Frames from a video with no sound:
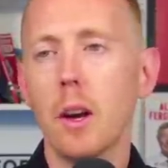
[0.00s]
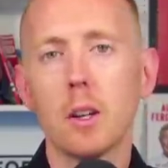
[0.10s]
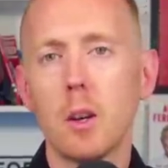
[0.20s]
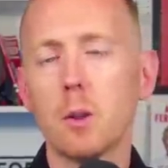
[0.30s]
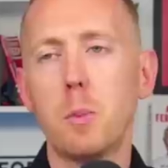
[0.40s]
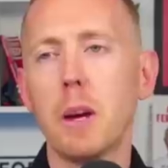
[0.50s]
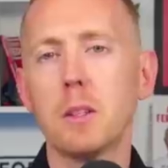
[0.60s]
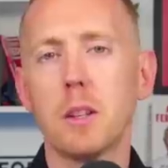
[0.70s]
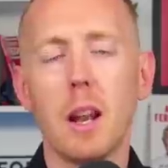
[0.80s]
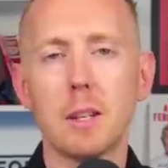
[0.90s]
Because I was
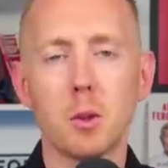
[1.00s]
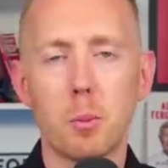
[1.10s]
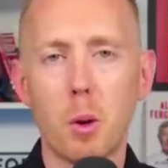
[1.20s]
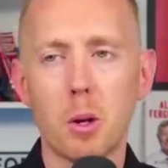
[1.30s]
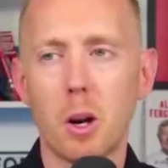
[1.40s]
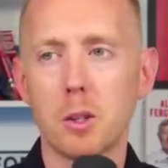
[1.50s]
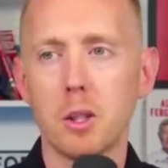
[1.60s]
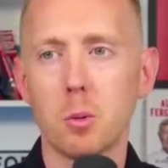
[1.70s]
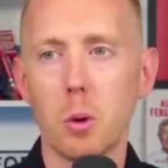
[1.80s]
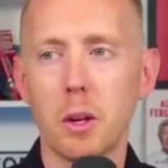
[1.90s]
speaking to the lads on the
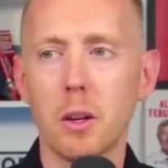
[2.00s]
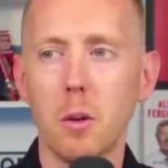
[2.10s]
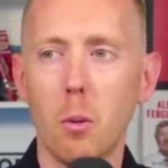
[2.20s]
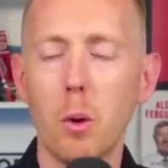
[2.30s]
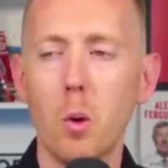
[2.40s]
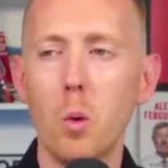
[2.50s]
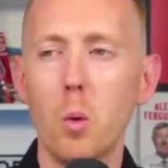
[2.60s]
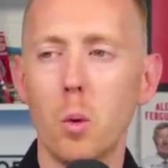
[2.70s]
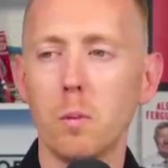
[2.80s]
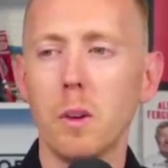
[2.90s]
podcast this week, and we
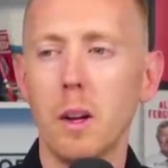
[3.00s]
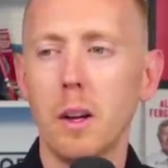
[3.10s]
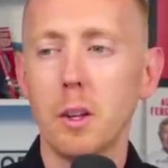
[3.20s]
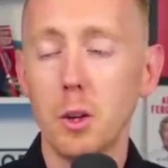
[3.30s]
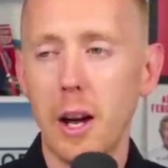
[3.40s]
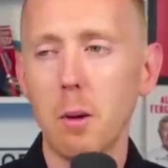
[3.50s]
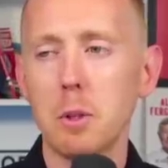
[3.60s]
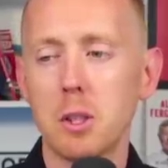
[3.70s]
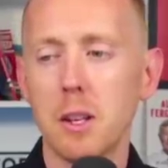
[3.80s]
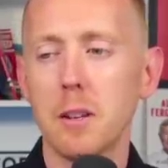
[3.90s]
all
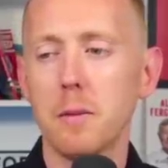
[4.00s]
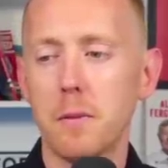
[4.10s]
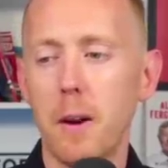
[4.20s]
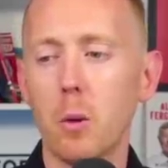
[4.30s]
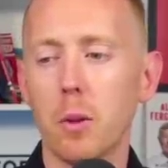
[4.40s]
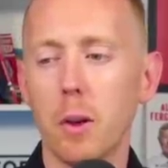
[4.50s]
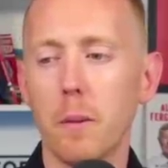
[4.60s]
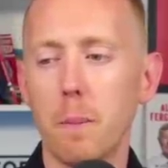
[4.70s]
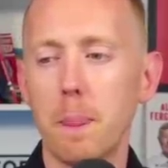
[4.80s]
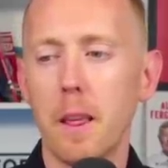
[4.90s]
unanimously felt that,